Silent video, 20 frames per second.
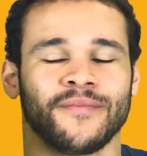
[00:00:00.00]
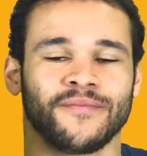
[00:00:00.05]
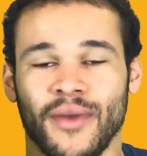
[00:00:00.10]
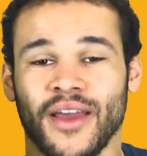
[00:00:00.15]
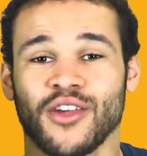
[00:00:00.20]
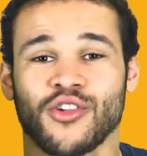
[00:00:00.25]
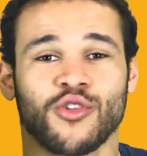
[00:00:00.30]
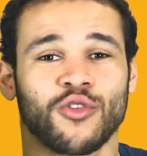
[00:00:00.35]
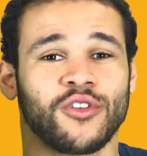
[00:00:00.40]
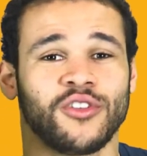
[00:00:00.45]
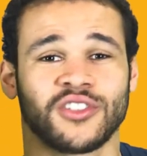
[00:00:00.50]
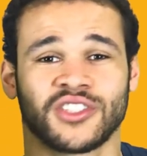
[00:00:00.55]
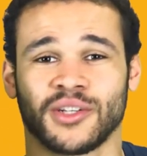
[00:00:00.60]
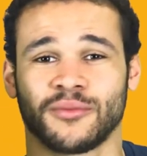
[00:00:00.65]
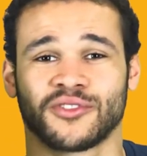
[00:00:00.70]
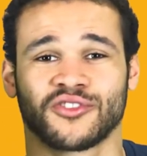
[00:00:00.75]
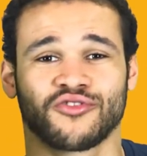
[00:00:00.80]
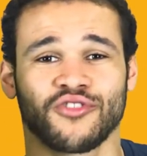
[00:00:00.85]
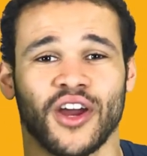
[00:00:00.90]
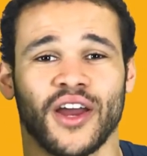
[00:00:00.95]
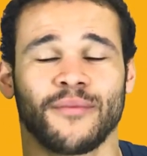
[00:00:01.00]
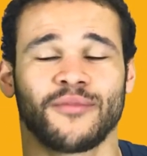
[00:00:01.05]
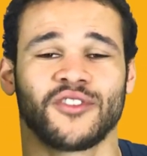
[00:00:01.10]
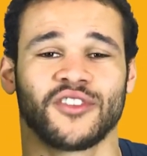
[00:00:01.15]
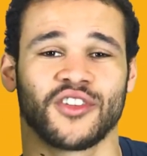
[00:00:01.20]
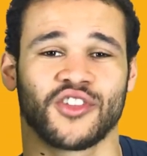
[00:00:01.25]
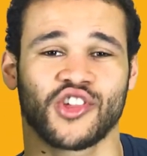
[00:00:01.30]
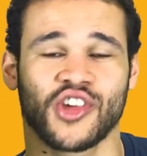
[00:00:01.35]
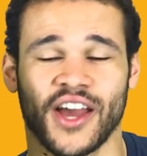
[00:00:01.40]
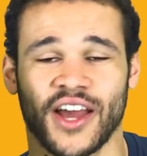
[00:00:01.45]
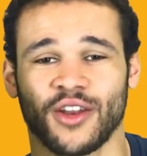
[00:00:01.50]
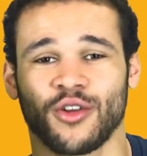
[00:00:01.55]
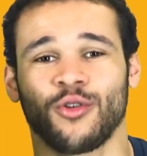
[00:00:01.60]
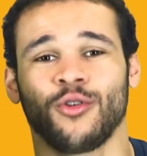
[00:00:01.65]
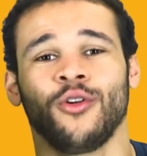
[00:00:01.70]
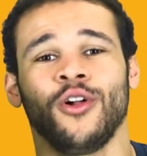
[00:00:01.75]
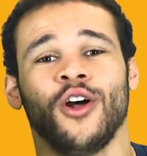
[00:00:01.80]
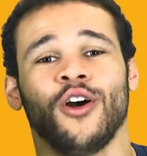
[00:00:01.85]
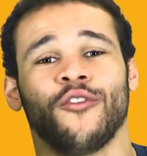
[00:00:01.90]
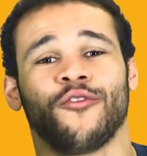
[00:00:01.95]
Make sure you subscribe to the
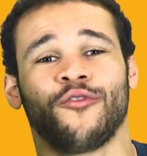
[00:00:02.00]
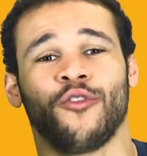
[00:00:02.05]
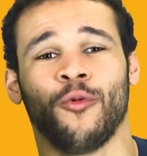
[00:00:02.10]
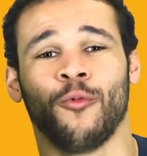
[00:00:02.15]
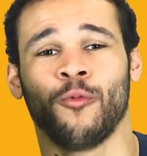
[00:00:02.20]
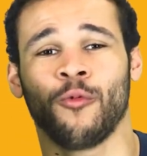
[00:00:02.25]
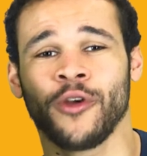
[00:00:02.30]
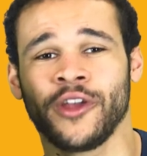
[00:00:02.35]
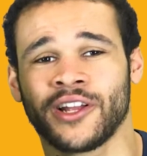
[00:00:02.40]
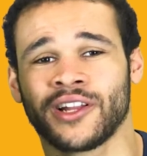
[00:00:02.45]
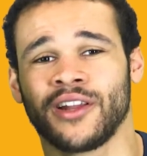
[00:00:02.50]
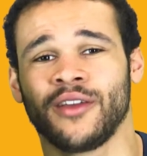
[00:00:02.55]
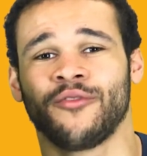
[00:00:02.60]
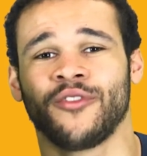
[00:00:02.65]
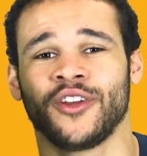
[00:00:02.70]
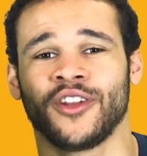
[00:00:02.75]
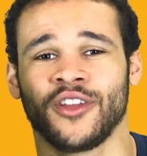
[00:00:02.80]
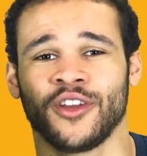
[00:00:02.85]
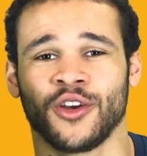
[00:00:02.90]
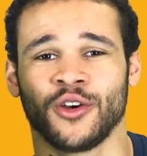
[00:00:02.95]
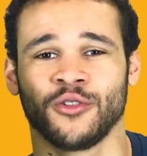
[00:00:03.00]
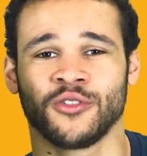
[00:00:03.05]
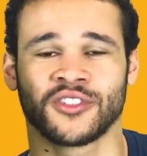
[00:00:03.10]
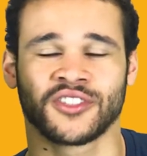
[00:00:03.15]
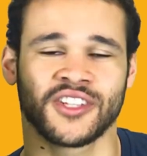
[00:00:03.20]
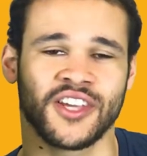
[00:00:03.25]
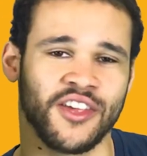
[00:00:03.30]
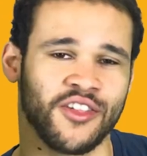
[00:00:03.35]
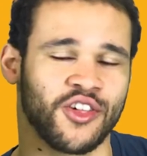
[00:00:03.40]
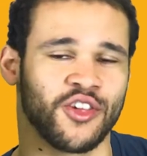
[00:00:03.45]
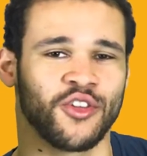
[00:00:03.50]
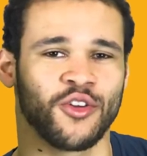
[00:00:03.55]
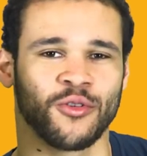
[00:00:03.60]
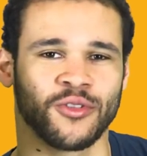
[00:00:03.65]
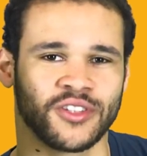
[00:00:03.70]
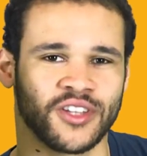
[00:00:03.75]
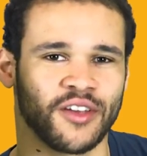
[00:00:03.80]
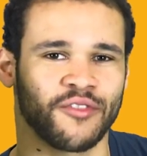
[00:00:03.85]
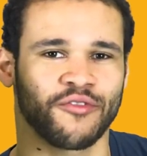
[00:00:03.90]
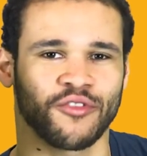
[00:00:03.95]
channel for weekly videos teaching you
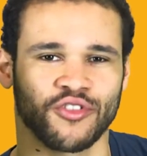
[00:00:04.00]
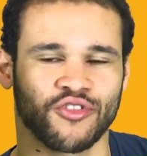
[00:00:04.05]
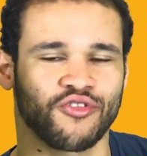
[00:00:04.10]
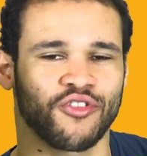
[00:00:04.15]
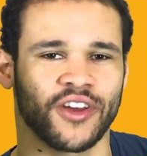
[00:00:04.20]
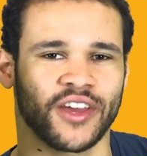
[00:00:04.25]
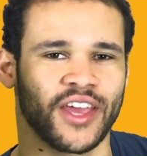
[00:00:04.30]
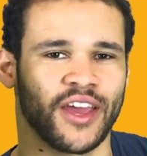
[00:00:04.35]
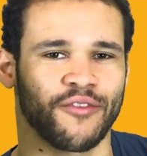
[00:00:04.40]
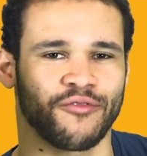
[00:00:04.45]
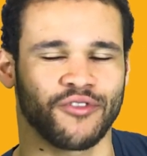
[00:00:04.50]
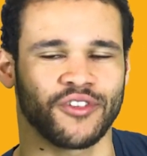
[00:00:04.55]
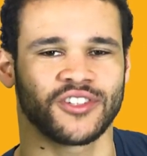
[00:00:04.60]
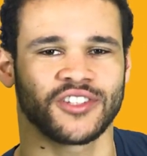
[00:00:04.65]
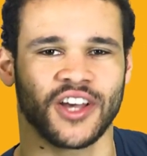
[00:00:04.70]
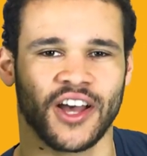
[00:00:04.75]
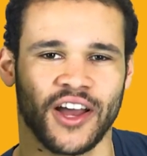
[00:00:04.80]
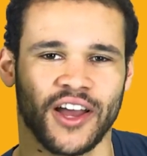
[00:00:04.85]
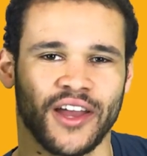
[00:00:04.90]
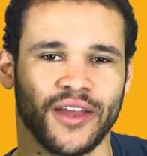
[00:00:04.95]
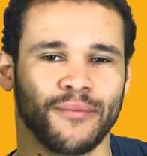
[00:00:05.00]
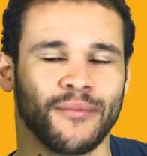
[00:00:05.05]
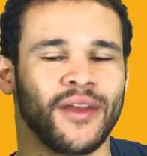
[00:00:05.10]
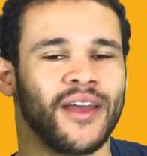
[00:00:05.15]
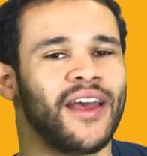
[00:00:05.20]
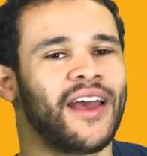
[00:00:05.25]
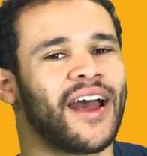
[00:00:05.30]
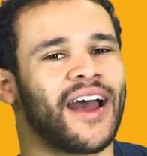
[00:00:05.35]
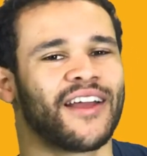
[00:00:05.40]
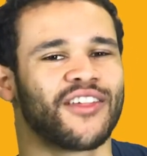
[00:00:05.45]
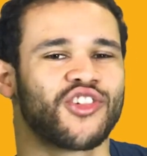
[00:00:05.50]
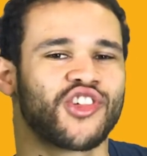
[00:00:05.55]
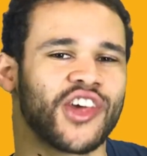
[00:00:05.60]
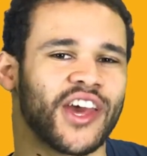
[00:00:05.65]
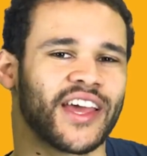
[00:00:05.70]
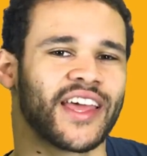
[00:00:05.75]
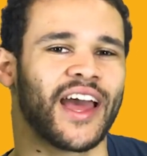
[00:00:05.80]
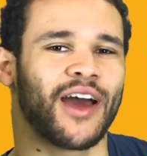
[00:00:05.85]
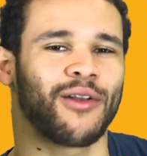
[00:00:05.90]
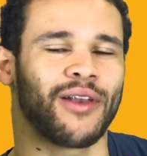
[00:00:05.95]
a different trick every time, and
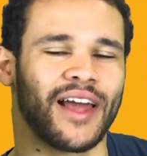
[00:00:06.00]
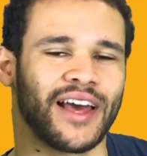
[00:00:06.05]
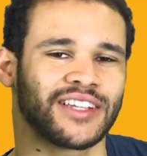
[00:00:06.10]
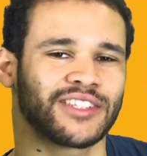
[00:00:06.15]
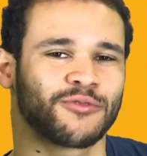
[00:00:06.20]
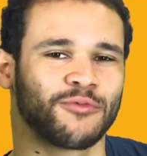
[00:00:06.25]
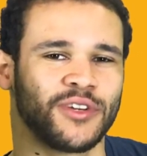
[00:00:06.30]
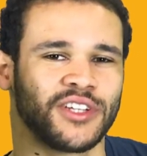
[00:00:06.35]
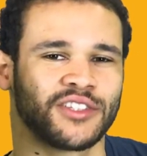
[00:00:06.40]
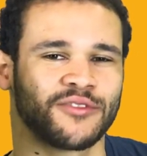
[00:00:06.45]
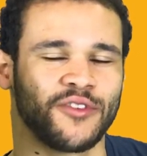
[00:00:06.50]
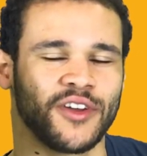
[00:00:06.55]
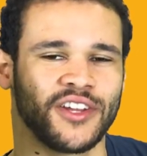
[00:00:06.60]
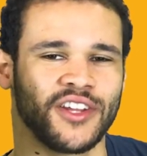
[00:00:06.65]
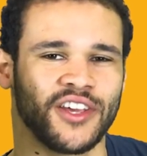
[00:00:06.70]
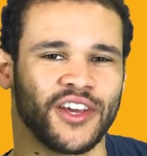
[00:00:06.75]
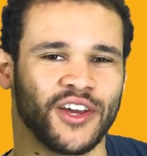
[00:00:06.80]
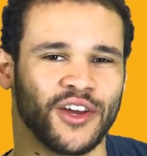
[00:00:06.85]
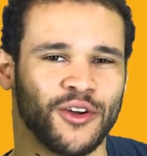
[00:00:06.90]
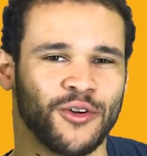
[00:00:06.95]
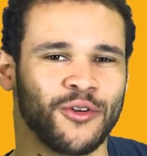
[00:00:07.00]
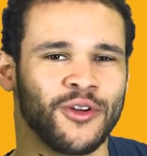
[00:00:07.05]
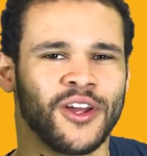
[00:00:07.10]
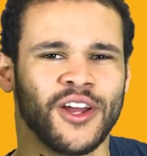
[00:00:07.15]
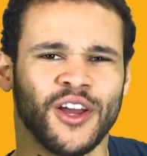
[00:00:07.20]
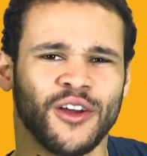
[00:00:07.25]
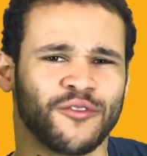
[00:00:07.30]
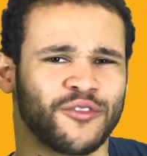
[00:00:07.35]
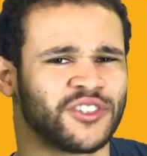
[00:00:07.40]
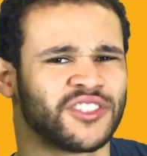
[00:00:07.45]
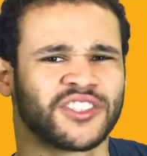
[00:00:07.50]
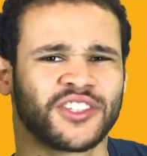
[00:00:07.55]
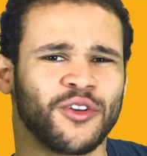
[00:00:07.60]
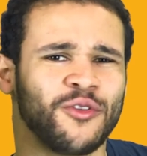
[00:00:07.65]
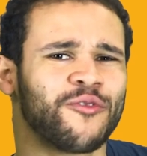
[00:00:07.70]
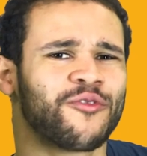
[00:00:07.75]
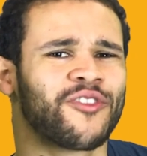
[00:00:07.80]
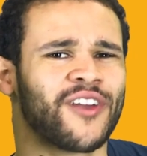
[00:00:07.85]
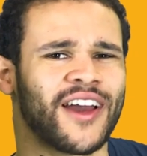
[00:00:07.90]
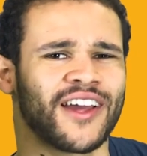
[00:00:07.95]
check out last week's video for
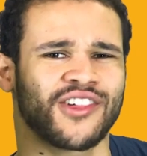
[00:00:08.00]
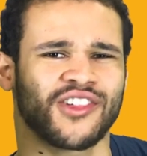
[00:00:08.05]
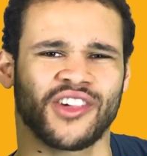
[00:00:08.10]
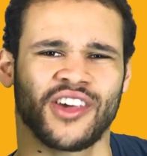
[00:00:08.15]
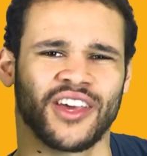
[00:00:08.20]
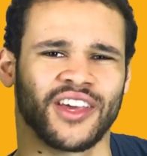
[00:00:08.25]
scoop flash